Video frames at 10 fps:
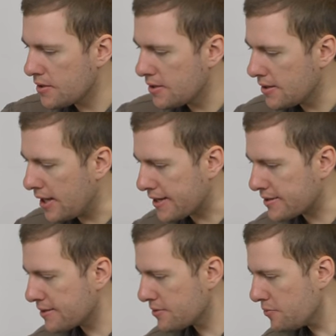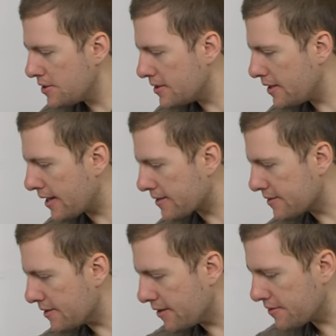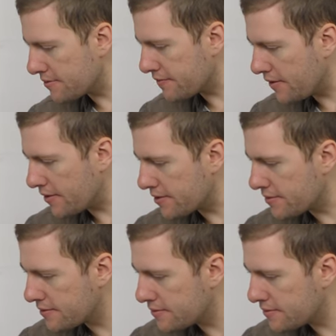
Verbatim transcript: Legs. It's always legs that are hard to find.